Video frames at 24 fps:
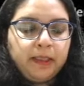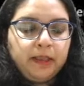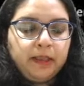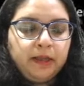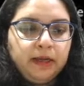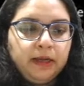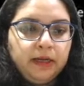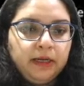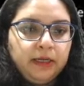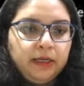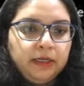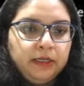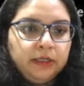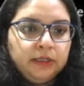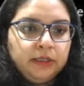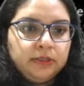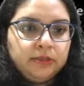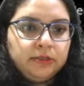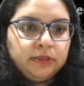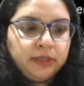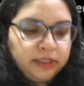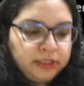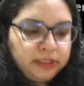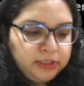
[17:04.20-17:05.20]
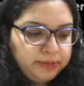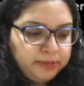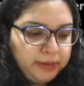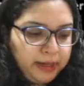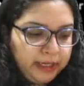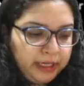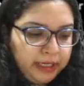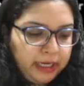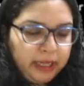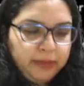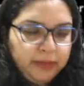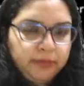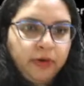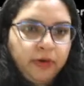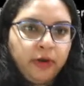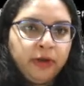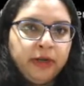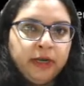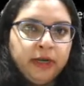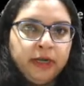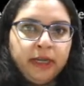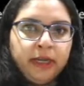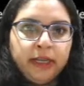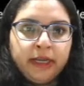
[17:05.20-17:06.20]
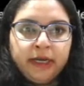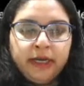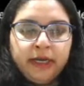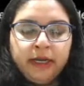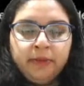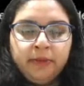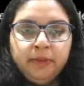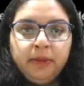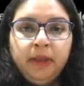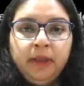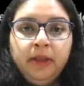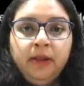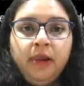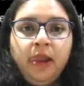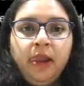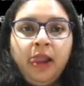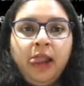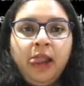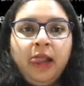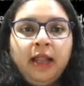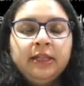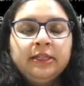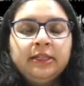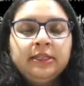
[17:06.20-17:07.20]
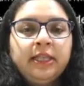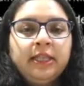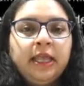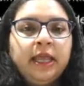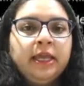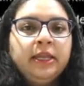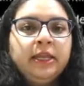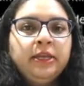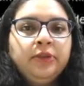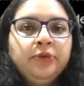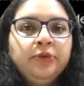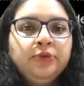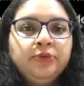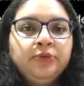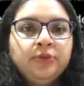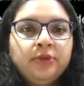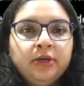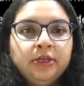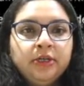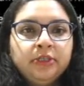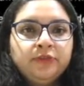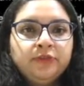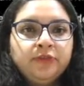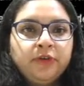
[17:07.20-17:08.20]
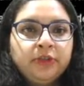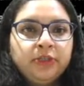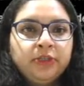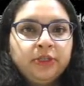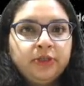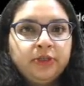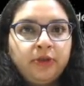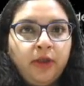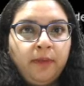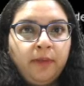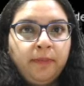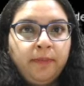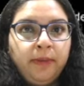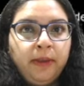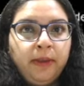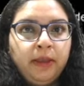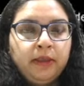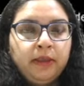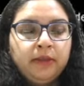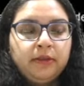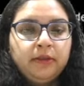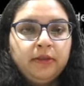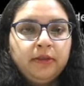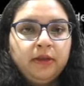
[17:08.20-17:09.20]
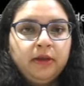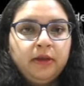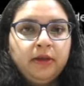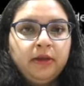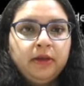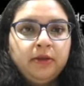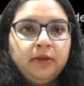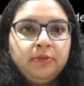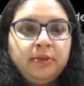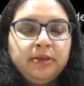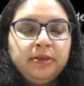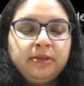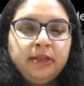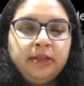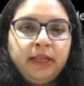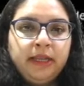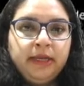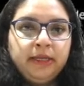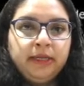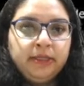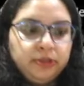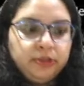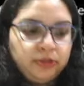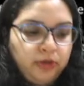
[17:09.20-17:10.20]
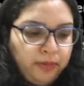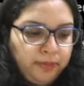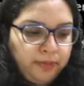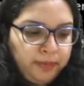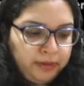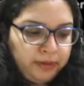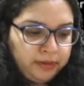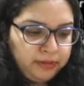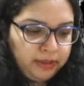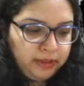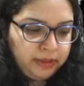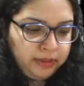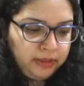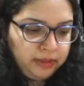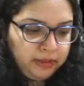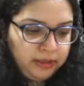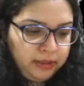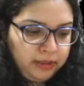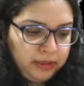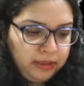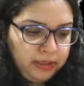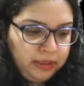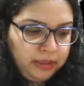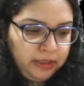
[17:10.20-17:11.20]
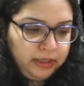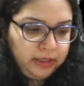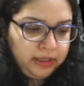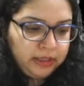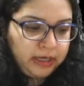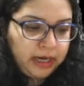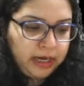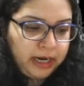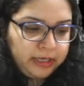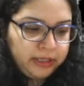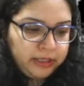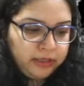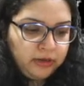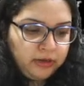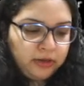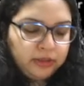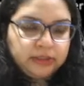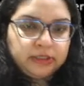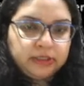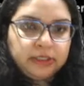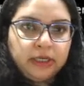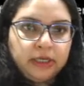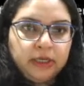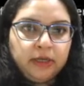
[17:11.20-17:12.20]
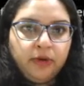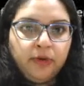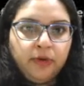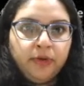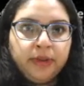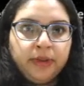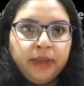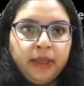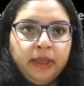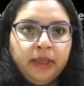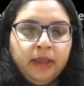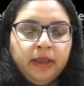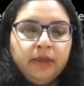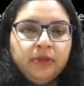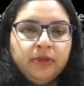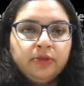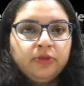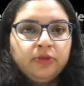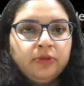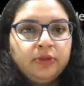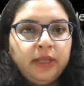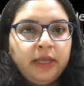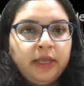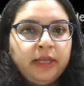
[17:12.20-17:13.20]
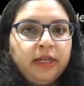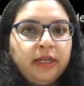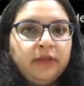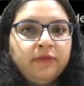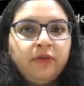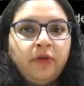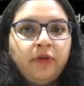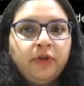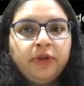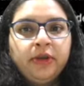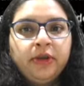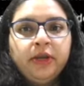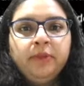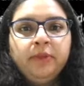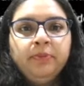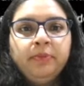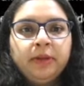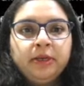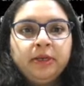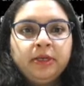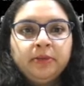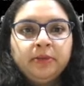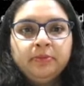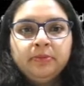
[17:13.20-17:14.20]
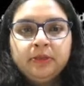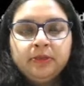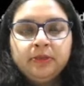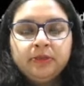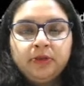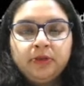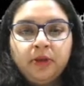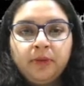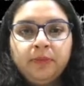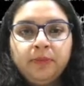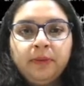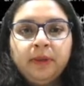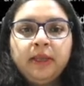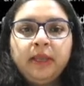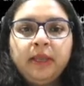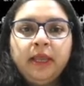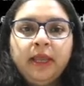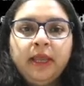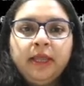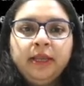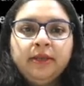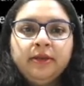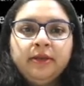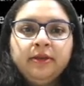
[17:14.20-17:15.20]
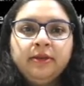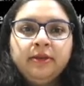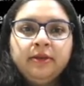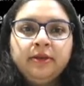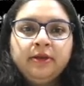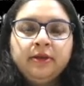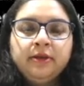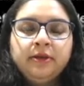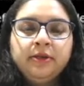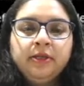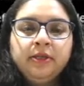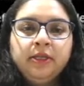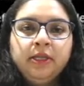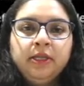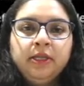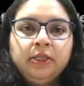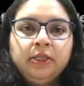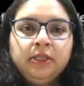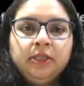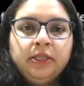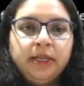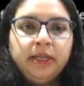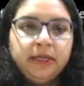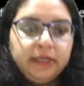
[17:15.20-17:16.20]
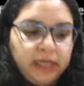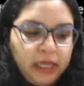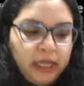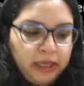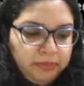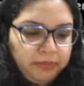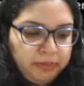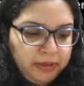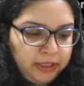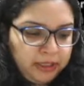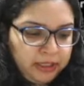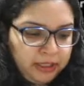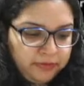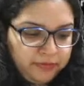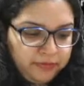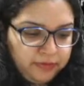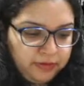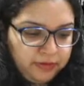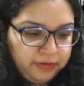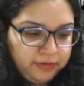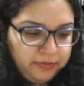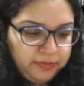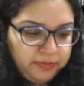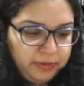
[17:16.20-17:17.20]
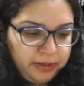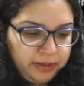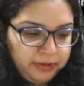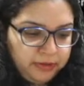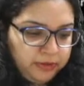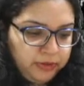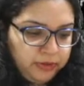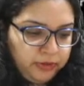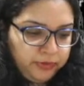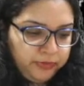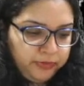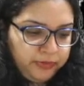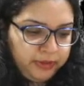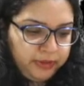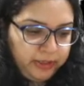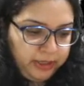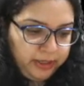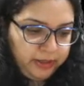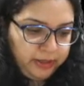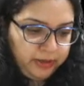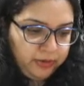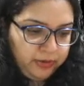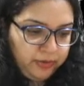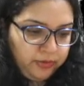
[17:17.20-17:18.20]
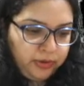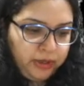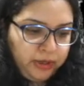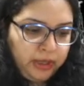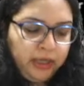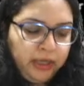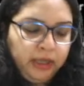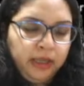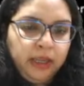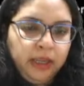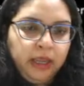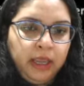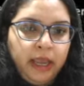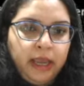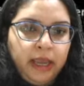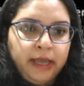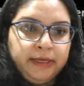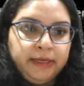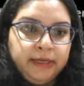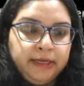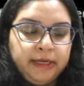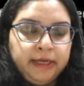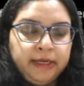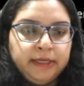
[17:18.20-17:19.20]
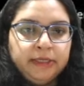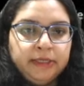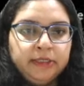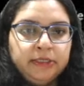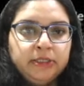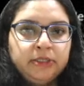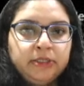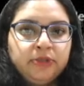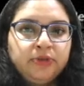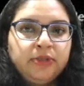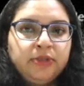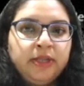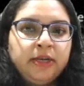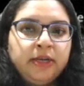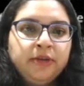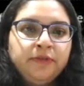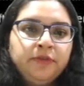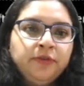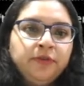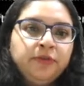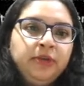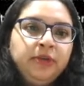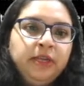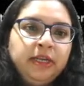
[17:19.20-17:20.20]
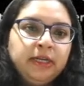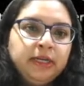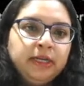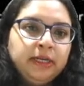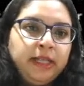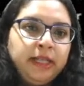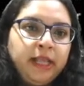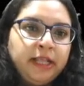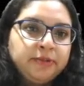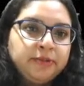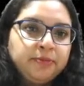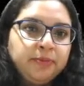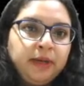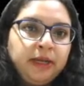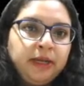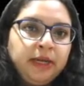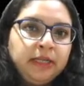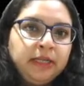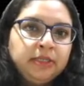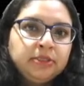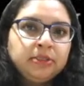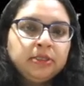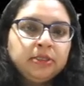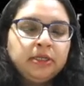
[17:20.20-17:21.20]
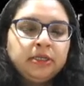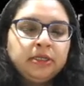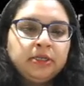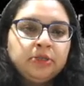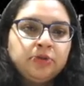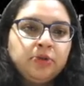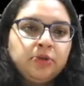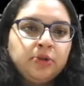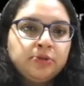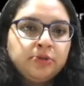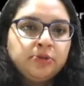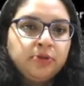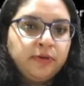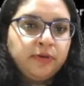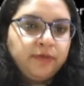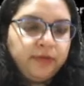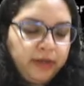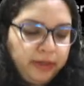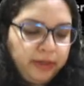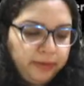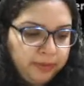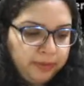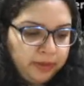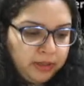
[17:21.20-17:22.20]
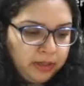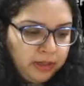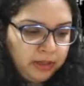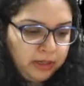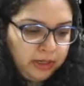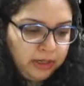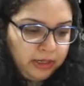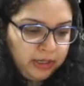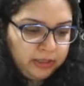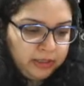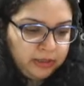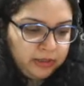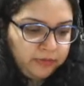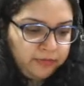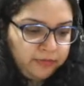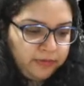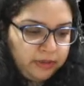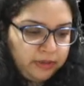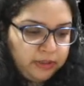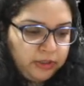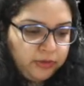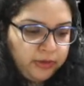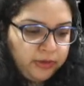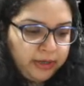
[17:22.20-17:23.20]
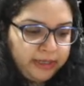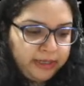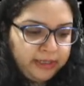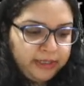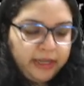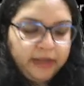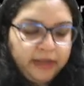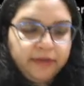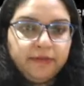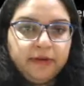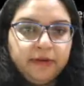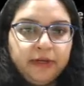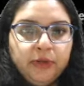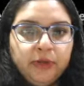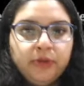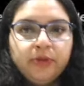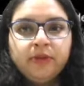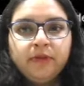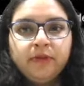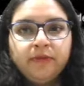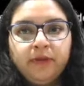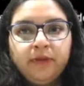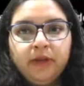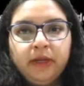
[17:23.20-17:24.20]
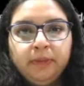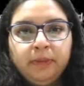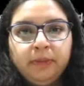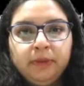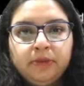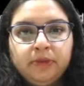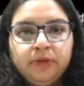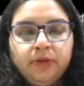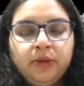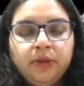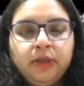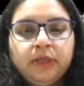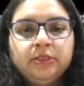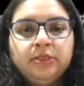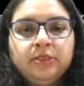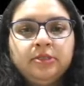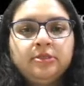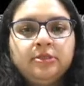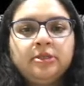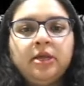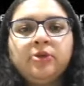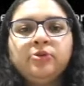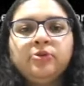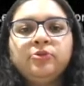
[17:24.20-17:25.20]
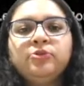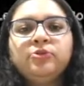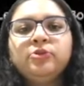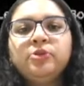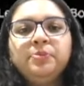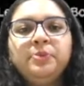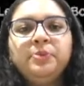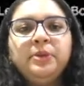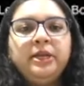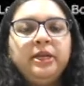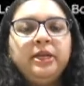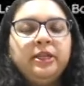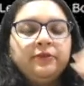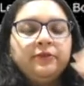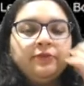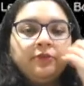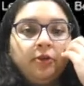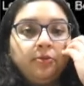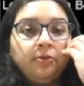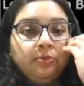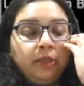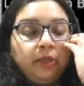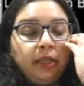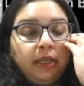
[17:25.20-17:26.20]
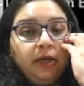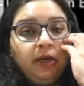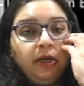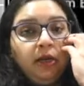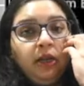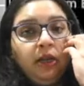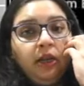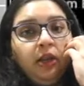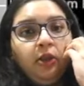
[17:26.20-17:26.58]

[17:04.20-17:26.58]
Uh, search my name on Unacademy. There you search for the topic, uh, miscellaneous topics in cardiology. Okay, so there I've already picked up this topic, and uh, the entire P D F is present over there. Okay, and in addition to that, if you need any explanation, it is also available. The video, entire video is available, so you can just download the P D F from there.